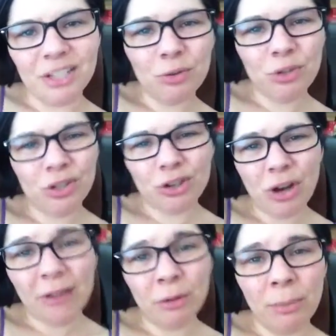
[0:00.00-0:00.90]
You
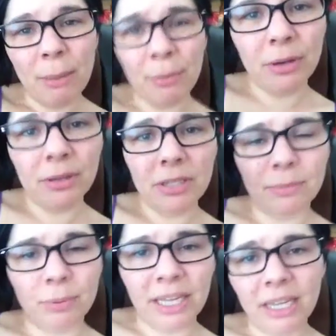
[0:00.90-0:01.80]
try to remember to
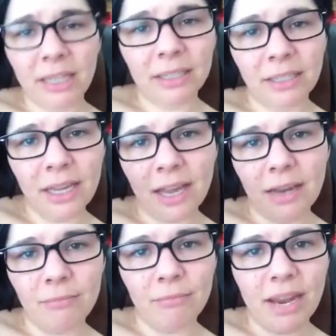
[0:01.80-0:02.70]
blink
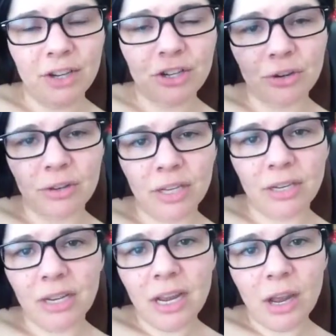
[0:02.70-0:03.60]
and make sure that